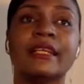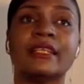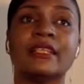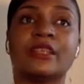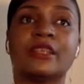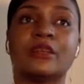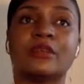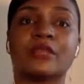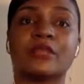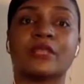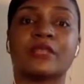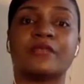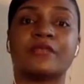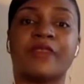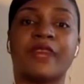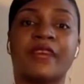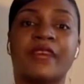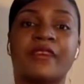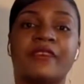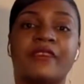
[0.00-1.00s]
So it was
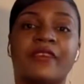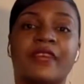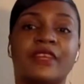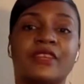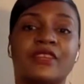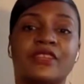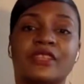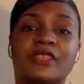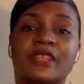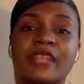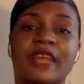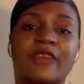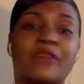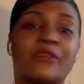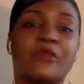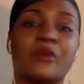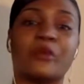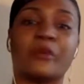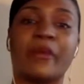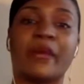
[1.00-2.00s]
faith and just having
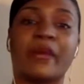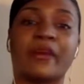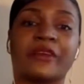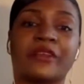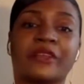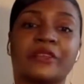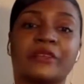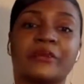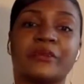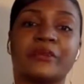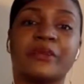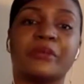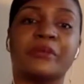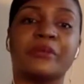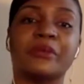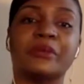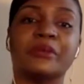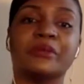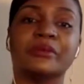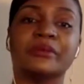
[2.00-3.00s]
more boundaries with
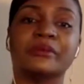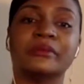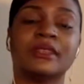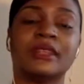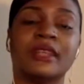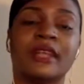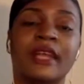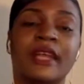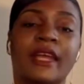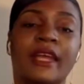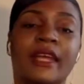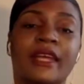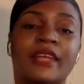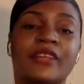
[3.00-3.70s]
people. And